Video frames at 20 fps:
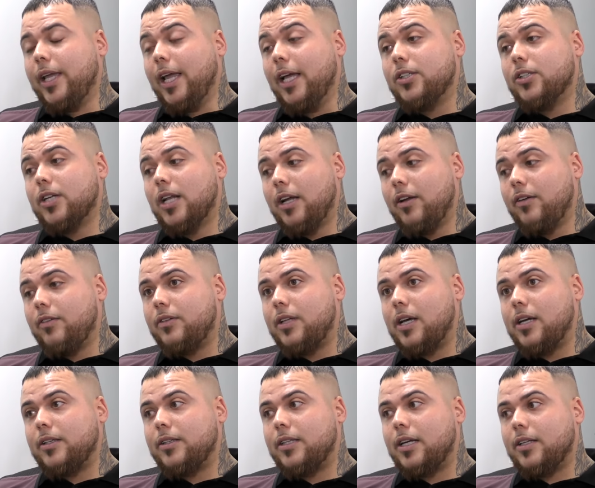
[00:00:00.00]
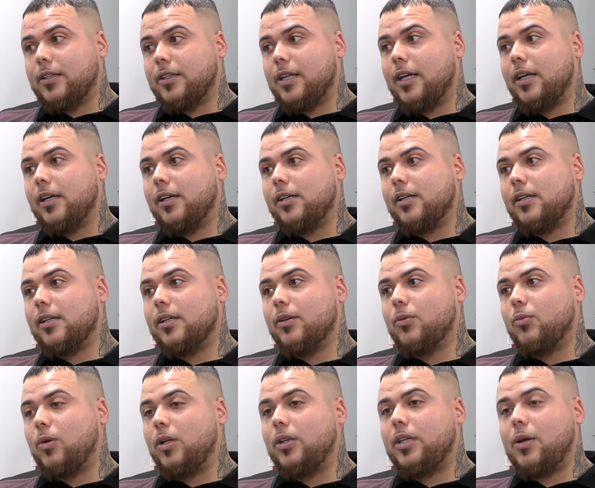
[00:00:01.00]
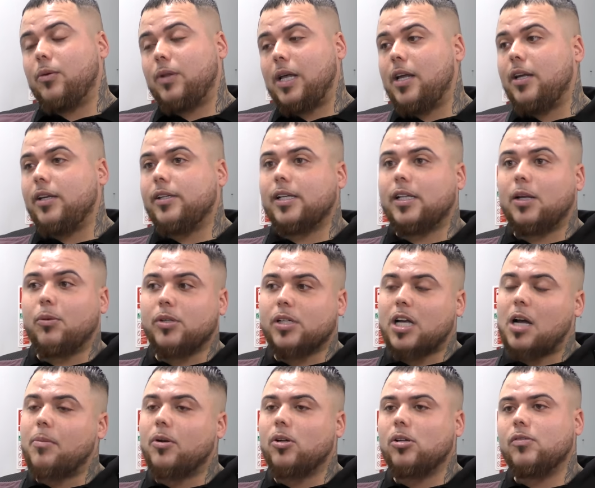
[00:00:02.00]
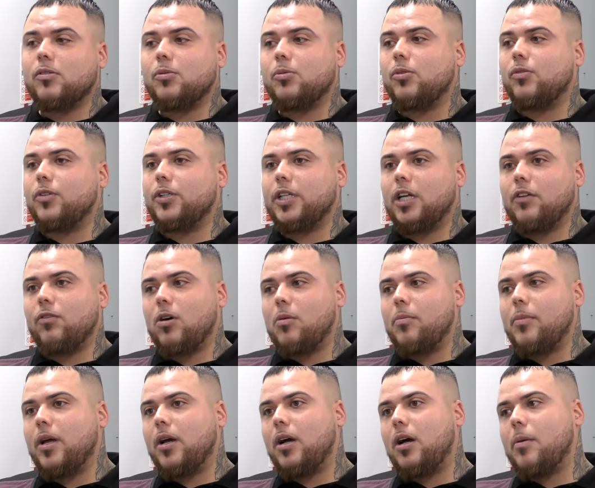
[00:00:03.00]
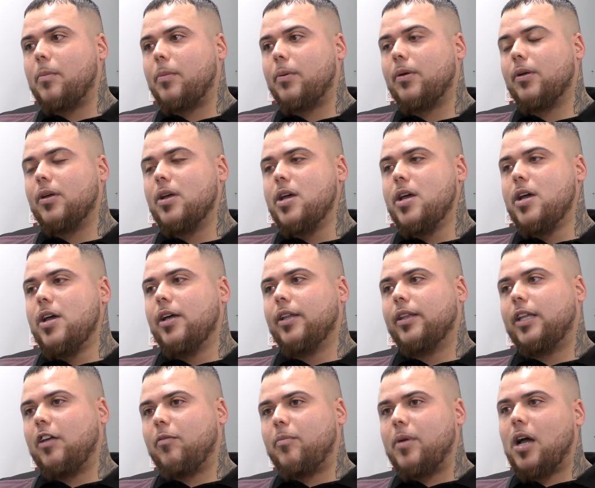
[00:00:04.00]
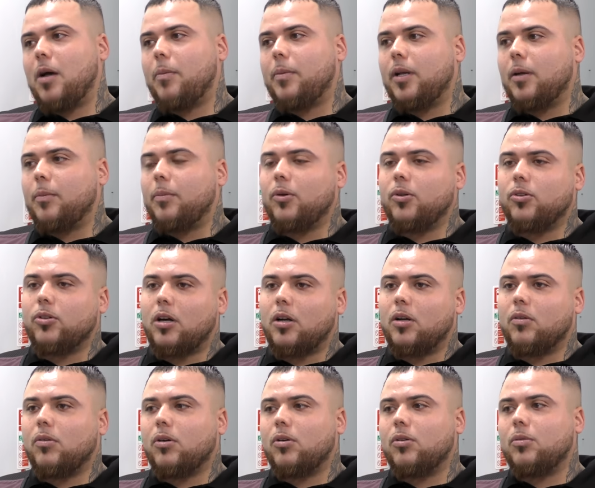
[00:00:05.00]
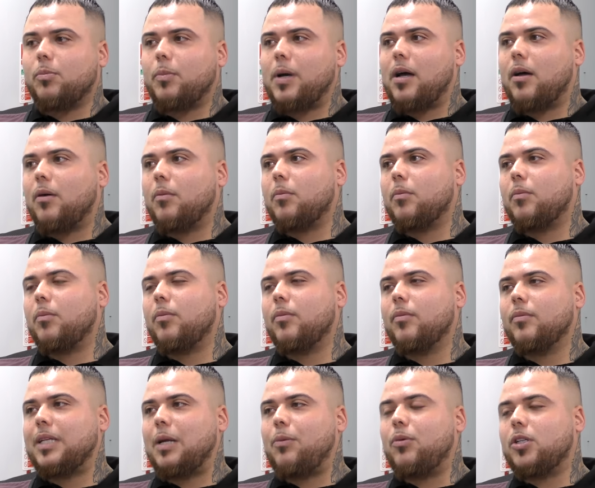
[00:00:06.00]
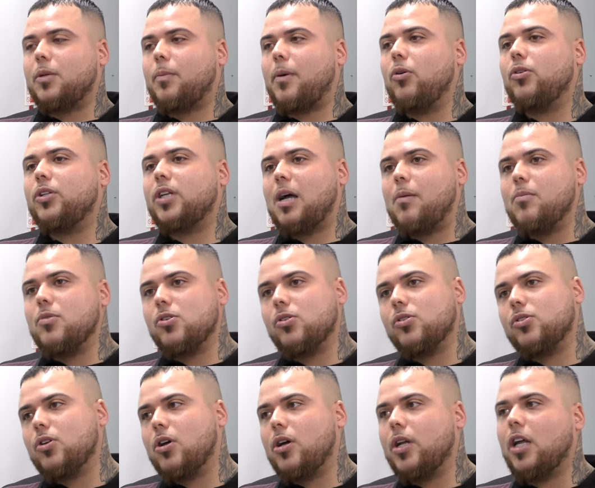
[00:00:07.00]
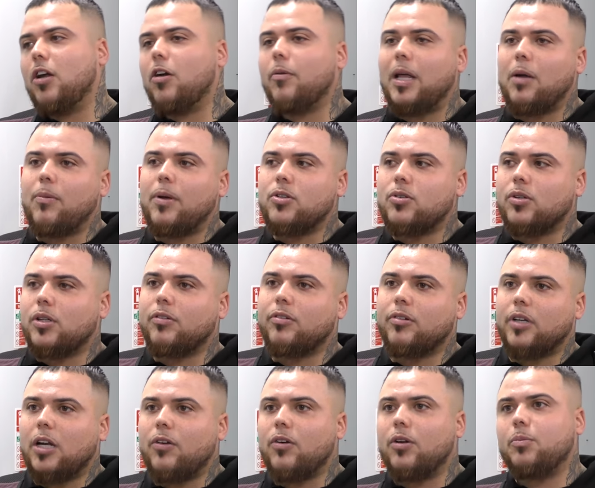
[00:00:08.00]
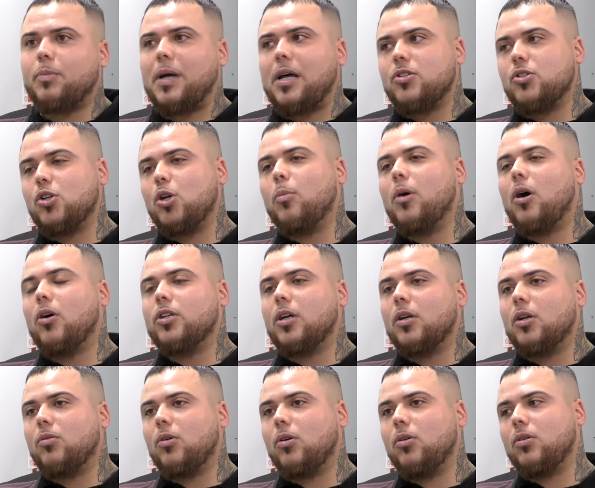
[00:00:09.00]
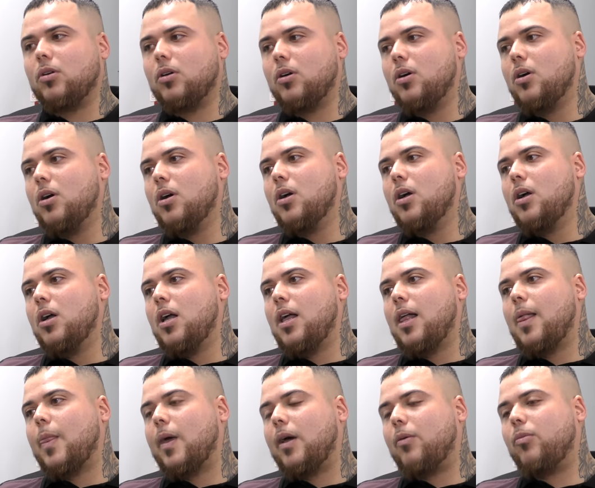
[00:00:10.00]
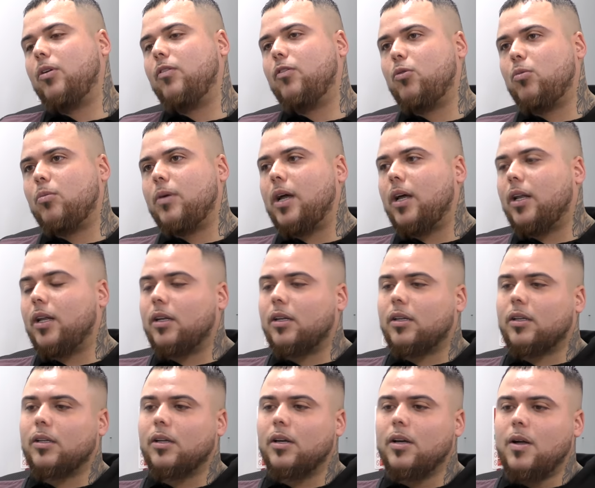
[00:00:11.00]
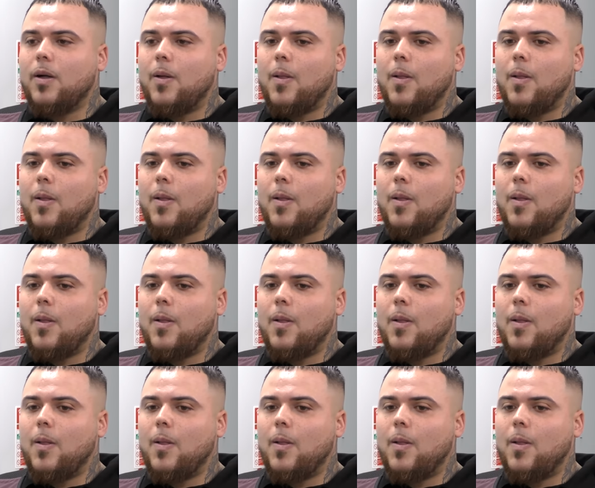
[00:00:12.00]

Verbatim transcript: yeah, so they they they they, uh, we, they, they said they was coming over. Obviously, everyone met up. They've met up in a booze up the road, but they were supposed to come to a certain area. But they went to a different area, about two miles up the road, and we've all met. And then